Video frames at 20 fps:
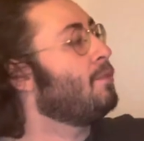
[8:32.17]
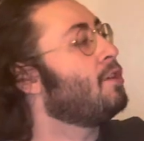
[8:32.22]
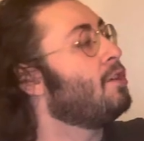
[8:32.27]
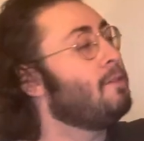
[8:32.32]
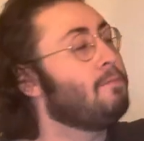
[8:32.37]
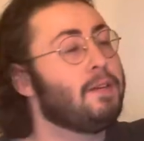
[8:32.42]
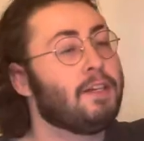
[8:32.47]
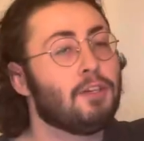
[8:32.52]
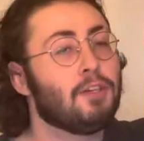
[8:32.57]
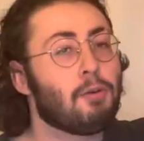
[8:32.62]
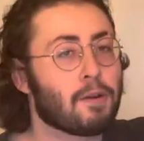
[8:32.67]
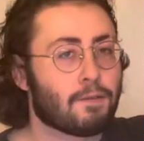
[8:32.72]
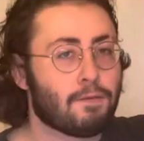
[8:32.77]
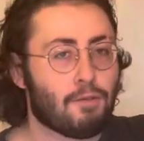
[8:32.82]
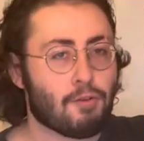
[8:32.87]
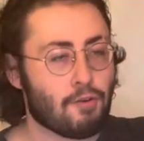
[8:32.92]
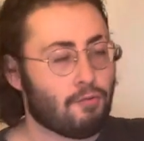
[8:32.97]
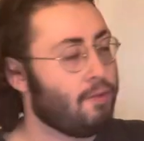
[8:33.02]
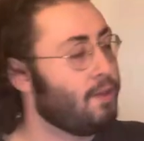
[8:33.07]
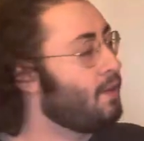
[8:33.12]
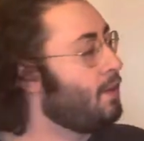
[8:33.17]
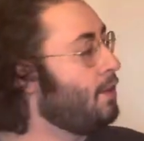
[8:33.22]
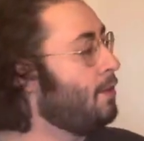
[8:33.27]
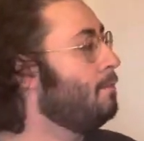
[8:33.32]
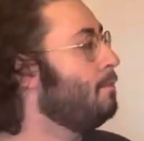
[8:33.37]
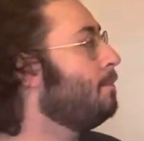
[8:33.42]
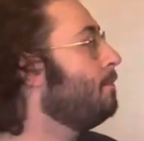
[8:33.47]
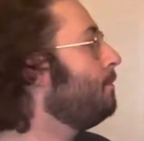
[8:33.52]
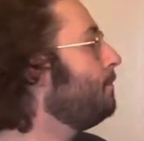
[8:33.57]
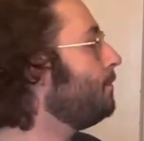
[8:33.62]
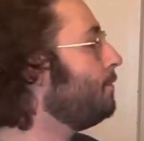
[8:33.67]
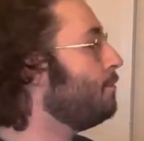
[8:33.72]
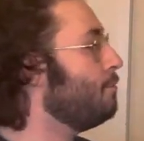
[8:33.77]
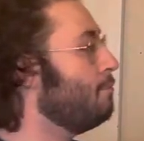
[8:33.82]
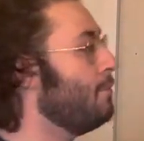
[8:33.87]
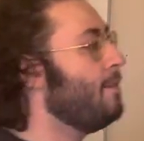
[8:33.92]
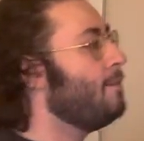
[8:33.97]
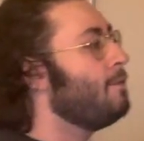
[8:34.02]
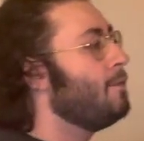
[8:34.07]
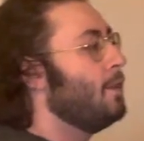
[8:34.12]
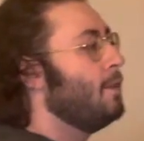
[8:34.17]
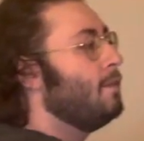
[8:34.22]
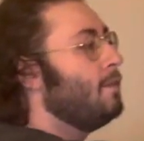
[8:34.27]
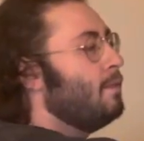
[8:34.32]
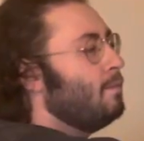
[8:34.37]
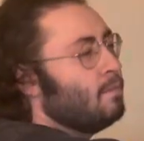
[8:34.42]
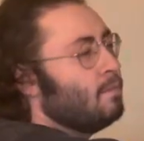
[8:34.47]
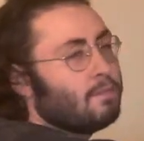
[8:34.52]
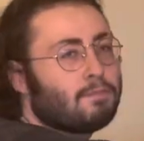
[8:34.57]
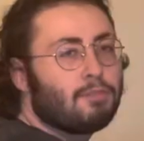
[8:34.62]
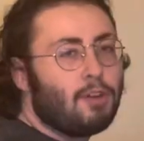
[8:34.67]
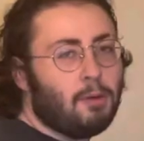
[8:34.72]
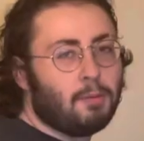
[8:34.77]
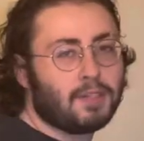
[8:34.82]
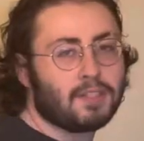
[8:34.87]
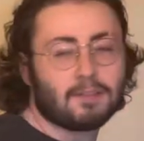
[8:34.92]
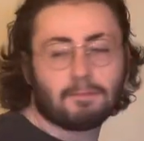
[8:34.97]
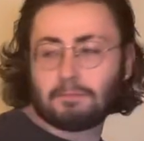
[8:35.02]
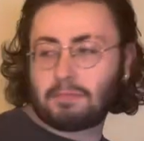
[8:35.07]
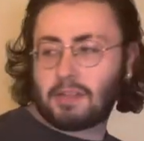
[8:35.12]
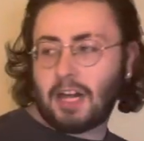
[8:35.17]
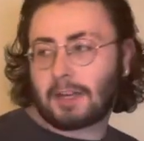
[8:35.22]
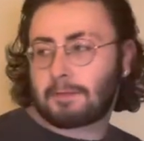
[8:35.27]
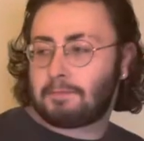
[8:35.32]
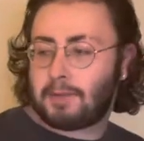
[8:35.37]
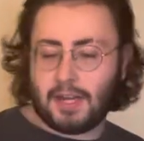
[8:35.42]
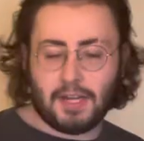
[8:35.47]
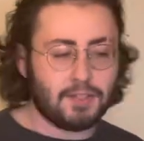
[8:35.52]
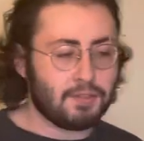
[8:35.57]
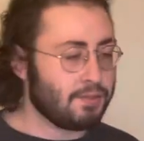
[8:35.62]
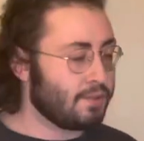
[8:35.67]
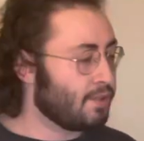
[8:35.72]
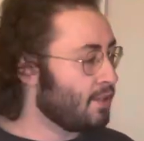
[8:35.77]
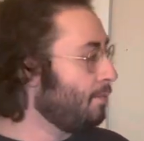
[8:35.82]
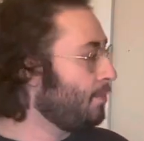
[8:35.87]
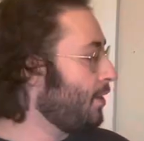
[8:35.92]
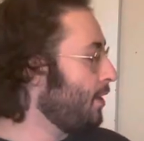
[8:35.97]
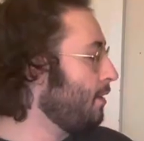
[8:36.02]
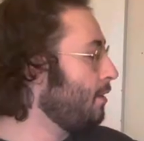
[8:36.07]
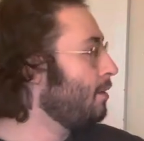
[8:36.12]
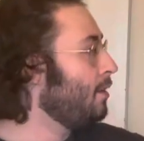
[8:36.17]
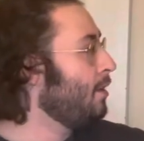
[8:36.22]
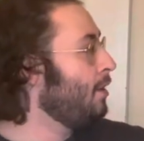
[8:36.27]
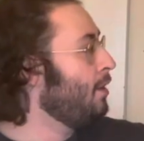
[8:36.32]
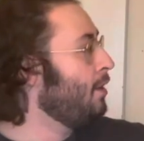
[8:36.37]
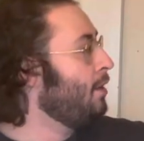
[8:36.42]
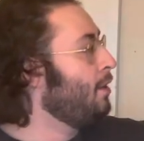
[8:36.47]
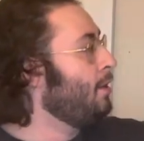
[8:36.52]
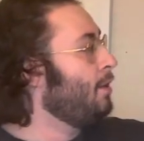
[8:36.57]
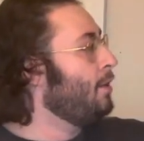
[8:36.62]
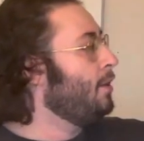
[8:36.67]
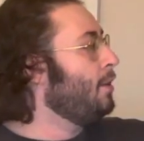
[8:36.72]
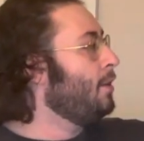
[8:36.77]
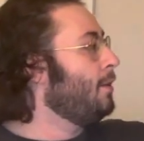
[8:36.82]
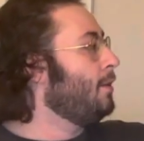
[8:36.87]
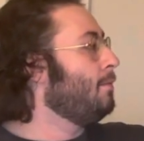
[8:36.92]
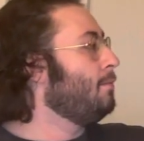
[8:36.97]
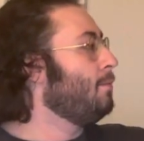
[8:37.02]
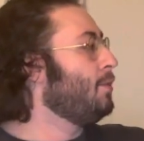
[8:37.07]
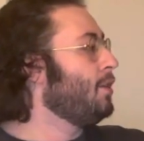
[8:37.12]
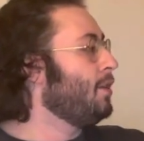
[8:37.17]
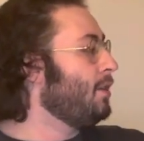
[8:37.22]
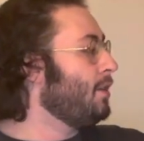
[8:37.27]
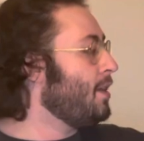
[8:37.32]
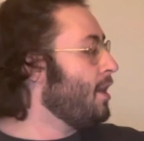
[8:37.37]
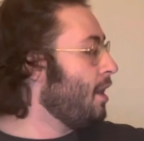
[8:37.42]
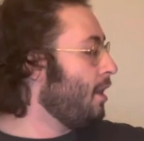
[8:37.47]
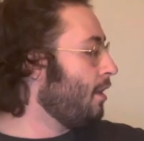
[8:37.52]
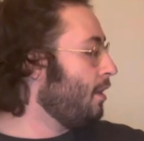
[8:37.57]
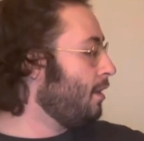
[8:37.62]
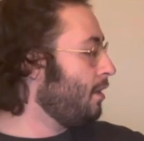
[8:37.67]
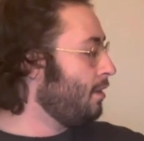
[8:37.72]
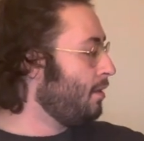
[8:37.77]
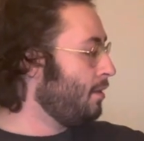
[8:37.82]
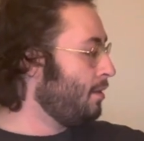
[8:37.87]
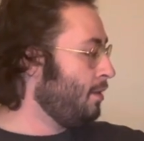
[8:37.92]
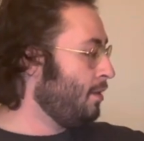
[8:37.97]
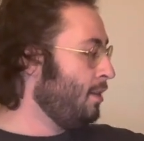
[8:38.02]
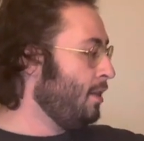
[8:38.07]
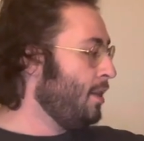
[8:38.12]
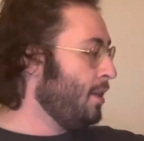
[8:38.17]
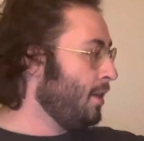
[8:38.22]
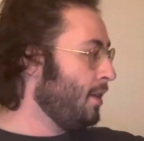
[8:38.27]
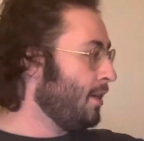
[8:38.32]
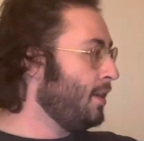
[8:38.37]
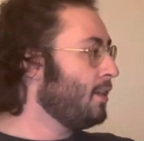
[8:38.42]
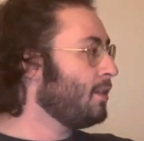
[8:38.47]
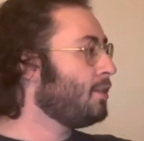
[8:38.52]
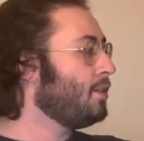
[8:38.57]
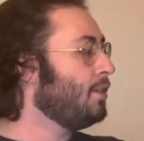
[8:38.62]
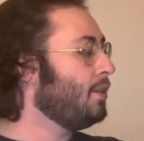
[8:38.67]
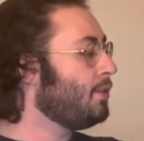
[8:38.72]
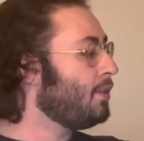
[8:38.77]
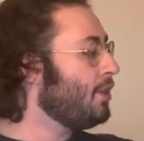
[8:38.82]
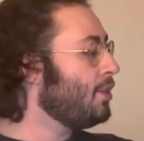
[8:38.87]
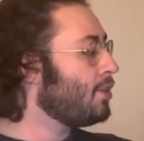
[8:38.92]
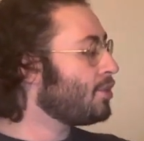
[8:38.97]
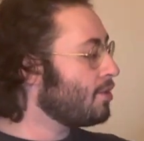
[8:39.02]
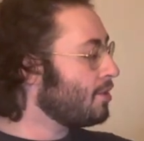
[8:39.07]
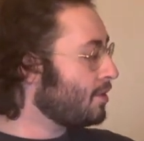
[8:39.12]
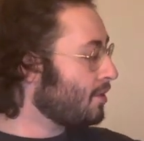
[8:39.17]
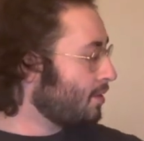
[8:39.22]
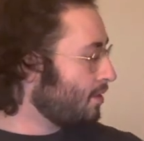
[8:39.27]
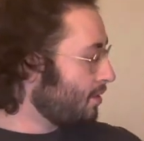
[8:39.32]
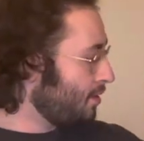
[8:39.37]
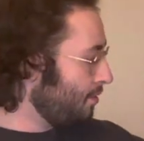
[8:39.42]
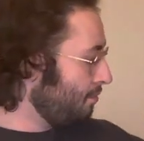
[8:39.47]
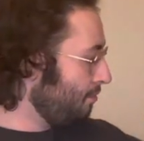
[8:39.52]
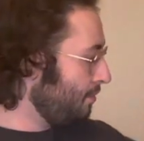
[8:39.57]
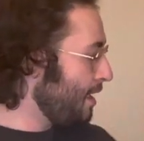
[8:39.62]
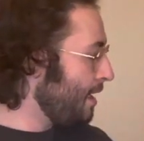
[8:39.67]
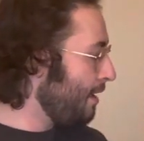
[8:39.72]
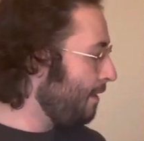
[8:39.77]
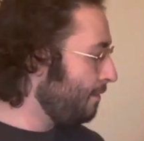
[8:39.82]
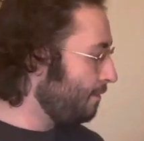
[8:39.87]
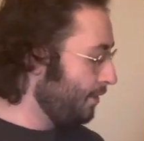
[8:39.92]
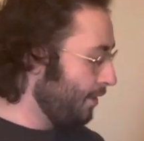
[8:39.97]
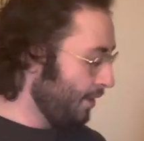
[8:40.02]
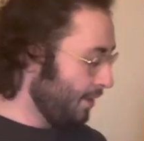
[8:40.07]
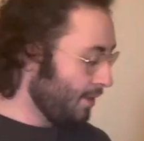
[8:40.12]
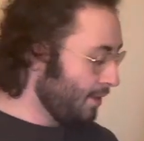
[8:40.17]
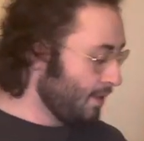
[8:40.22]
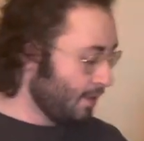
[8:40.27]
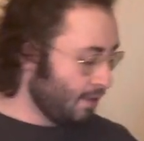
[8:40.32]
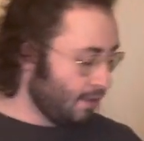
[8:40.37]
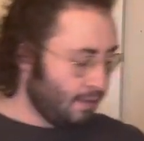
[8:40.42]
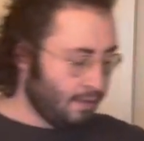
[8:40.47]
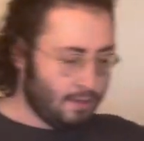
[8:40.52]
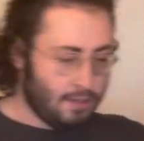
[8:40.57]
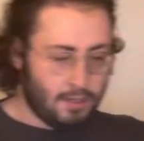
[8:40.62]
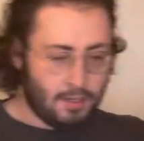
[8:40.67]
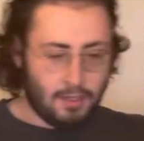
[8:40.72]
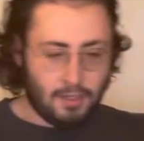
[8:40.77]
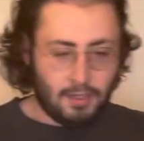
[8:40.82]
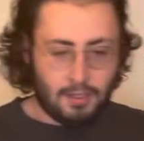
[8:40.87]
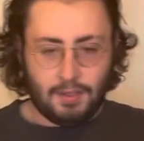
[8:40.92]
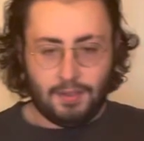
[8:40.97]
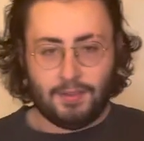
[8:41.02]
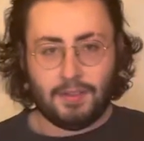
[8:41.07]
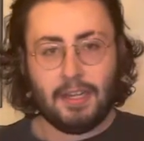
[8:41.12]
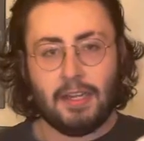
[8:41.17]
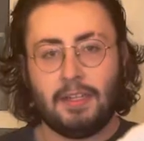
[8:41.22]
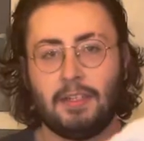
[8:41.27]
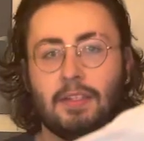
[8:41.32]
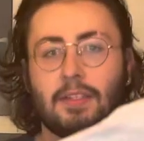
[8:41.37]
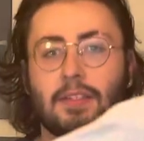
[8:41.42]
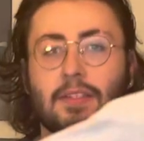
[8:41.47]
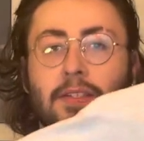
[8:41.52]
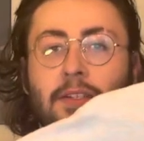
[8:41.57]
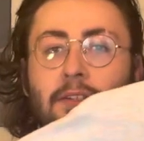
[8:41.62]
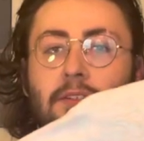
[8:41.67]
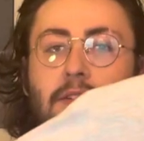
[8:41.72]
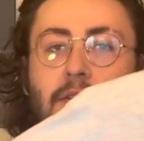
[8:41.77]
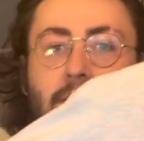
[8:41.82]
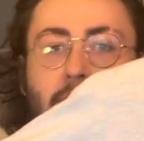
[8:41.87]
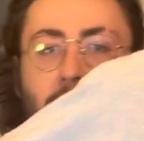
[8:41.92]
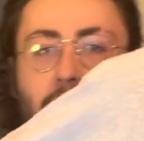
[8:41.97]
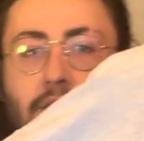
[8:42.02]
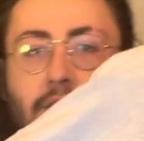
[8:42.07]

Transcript: going to be going for with them for my fit. Probably some black pants or something. But yeah, getting to the t-shirts, we have this 90s single stitch